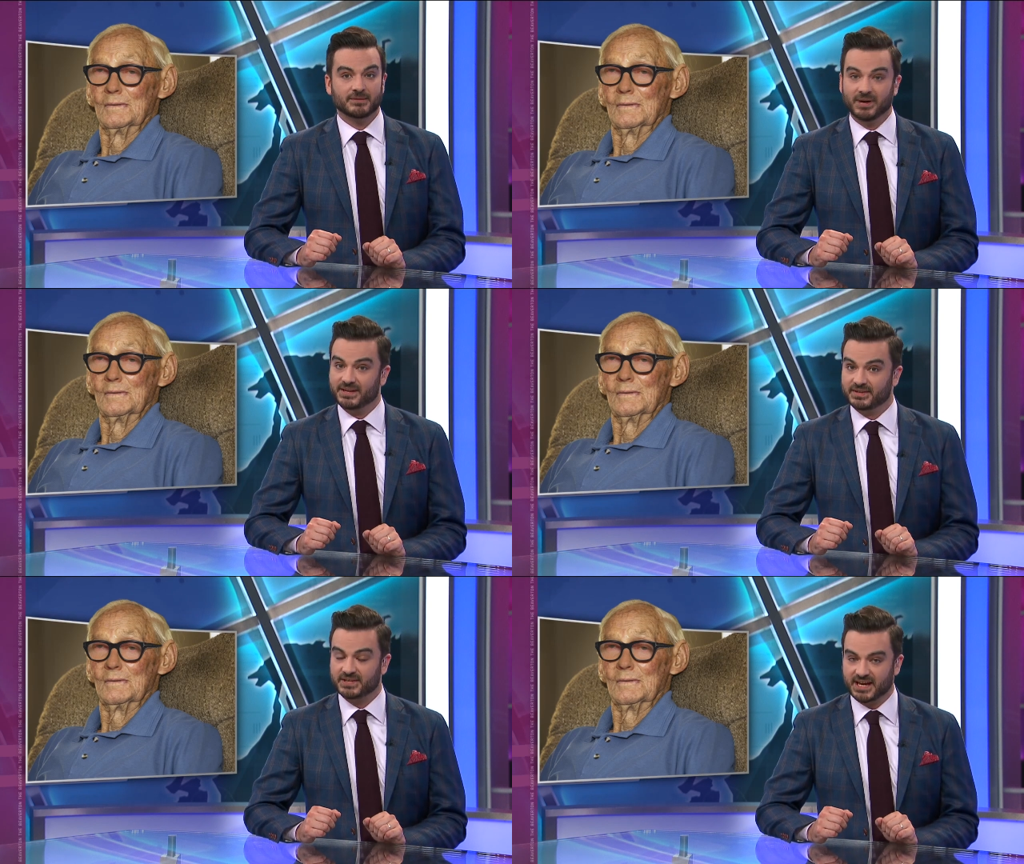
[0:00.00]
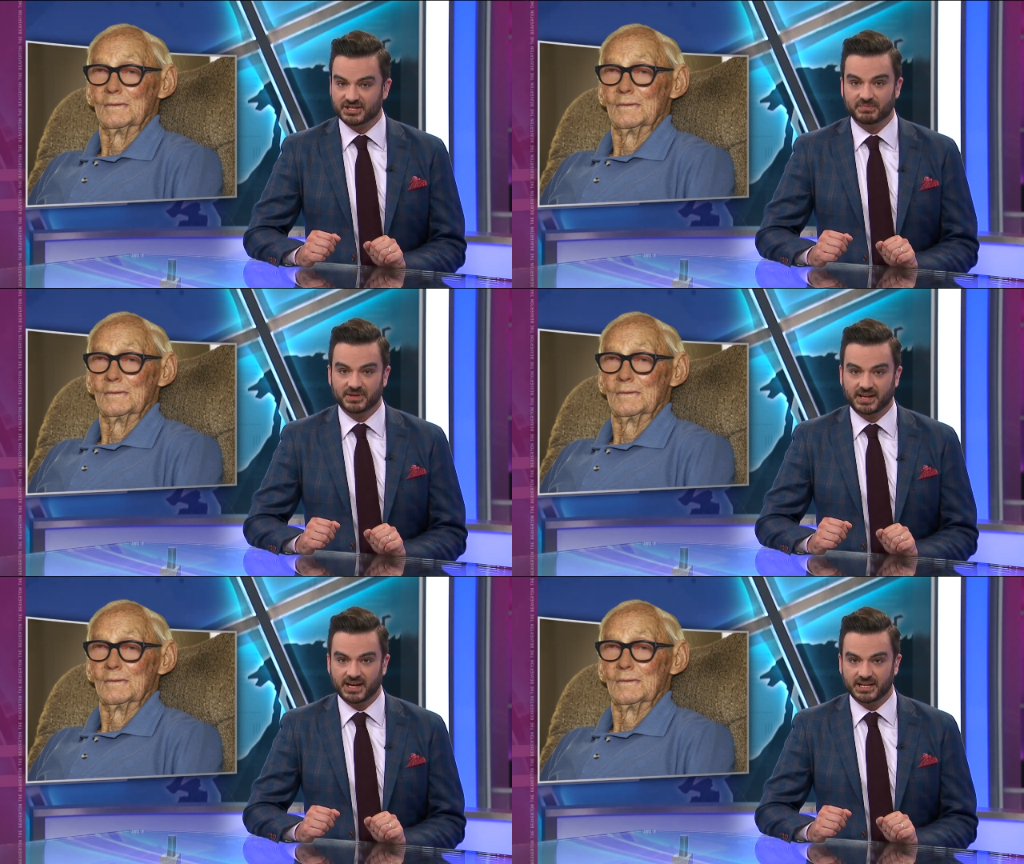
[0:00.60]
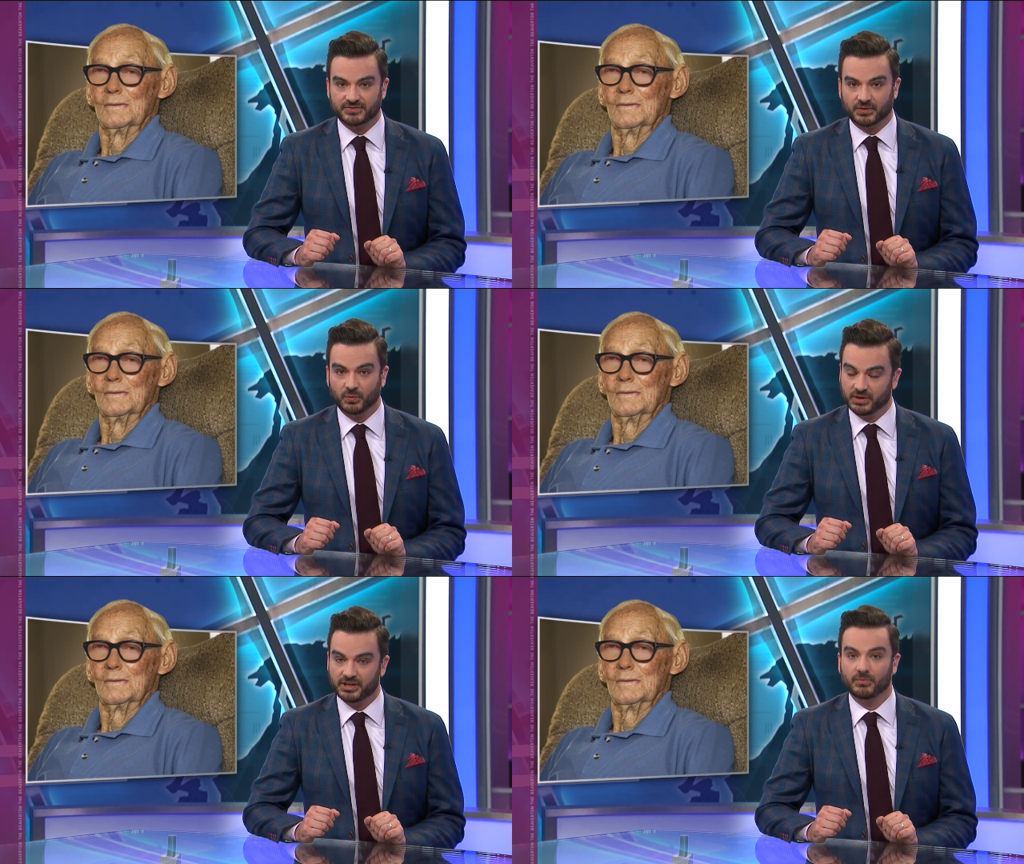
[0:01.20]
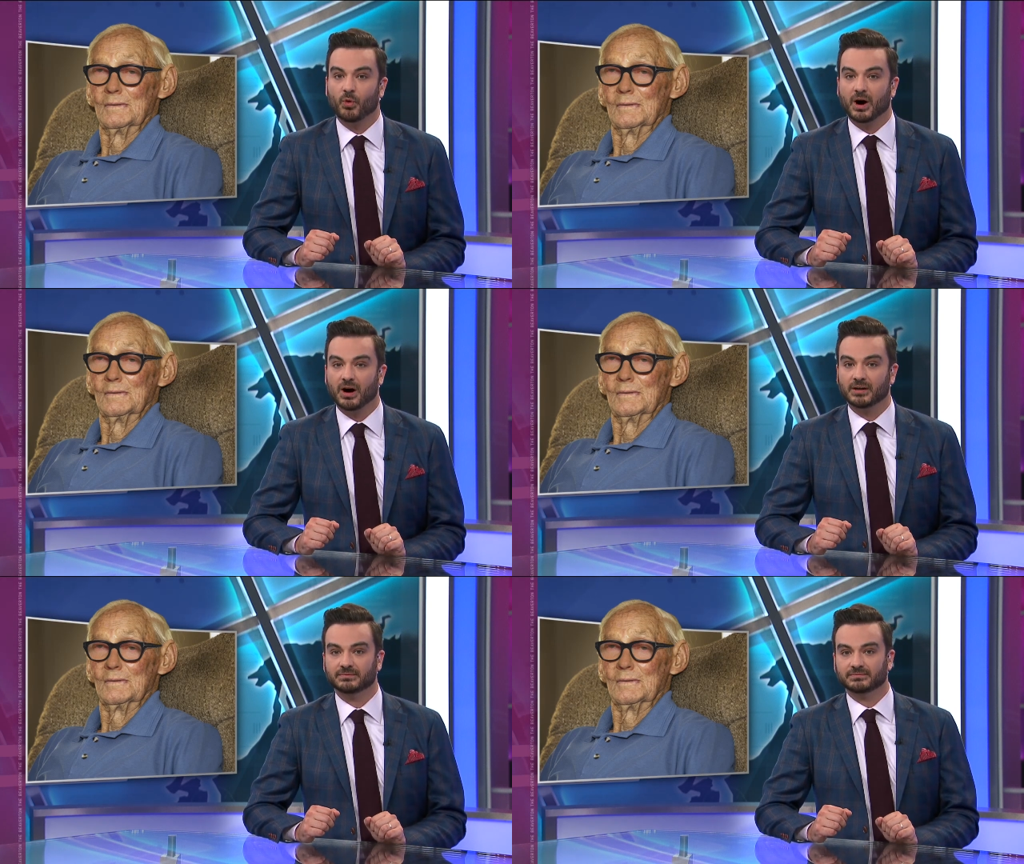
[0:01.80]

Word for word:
Speaker 1: But this hasn't been the case for William Roy.